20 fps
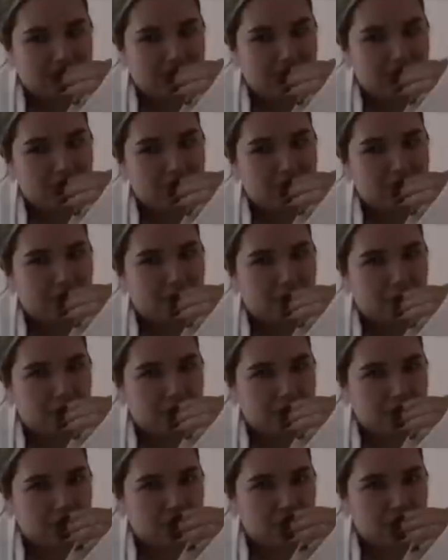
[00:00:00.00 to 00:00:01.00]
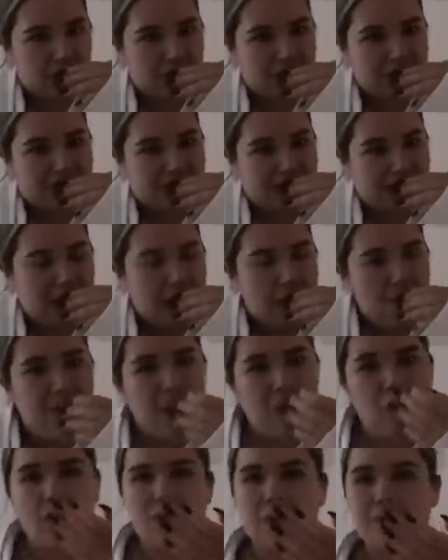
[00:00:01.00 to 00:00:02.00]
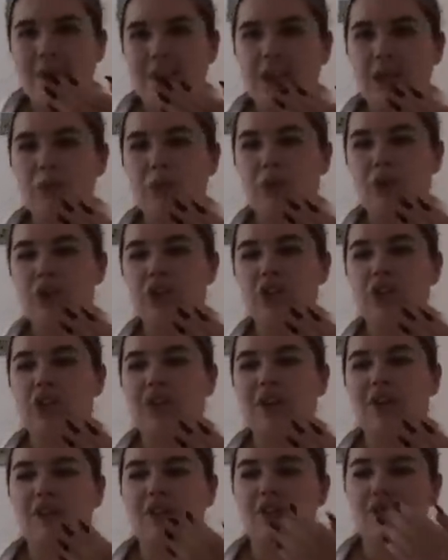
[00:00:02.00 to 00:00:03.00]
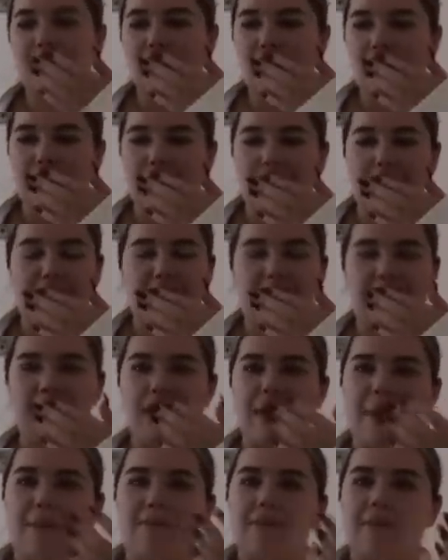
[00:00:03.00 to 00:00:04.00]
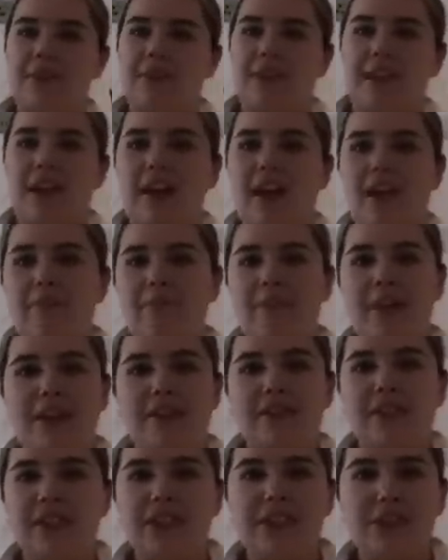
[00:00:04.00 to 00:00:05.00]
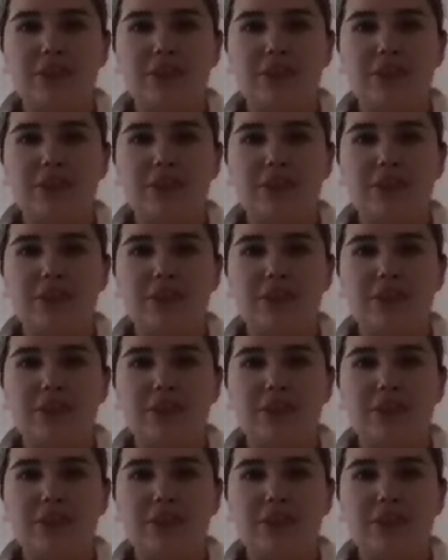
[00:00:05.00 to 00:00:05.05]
I wanted to make a protein shake. But I always make this protein shake on the vlog. Like, they're like, make something